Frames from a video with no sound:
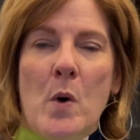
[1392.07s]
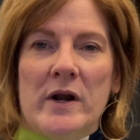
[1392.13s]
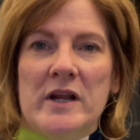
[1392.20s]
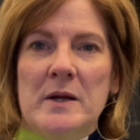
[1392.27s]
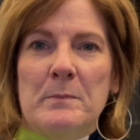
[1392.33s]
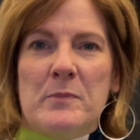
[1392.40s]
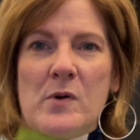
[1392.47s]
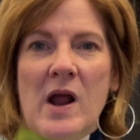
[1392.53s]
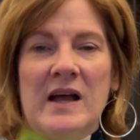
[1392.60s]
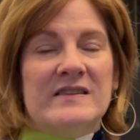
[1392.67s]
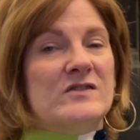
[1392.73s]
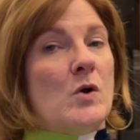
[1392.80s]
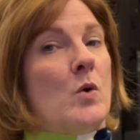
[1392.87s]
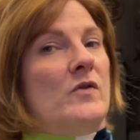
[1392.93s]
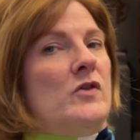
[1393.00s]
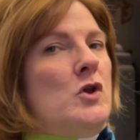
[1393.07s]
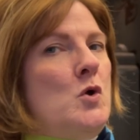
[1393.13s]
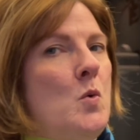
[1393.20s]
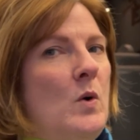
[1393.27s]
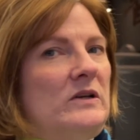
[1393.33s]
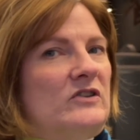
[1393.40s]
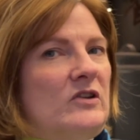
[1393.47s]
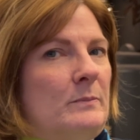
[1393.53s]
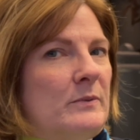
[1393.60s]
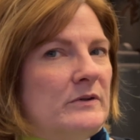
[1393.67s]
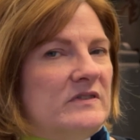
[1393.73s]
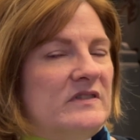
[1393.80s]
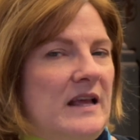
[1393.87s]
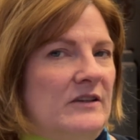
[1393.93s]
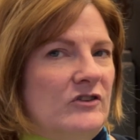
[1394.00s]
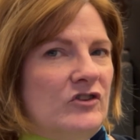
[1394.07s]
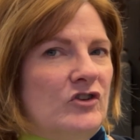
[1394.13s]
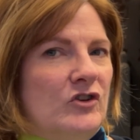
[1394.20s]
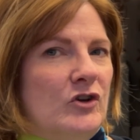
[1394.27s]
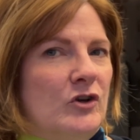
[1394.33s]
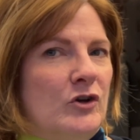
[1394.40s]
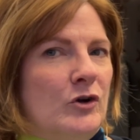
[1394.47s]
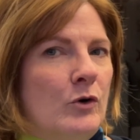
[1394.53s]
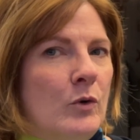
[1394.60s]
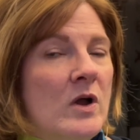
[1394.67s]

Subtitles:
to impress or that you want to present to.